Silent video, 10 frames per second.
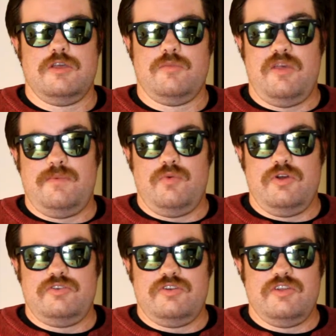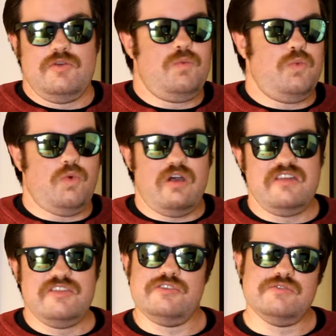You may be wondering, why
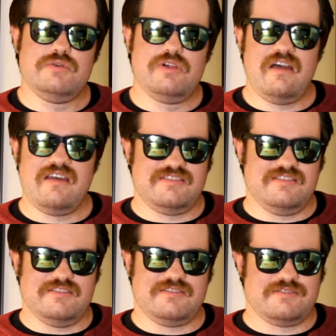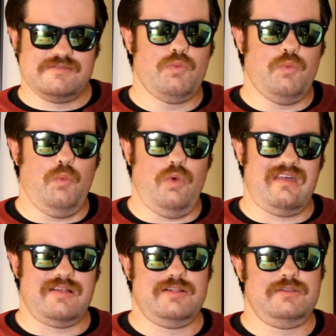the new glasses?
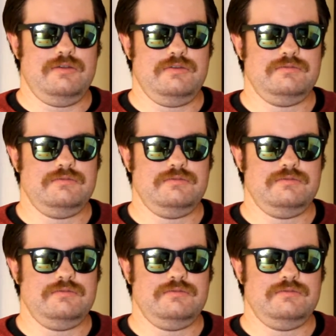Well...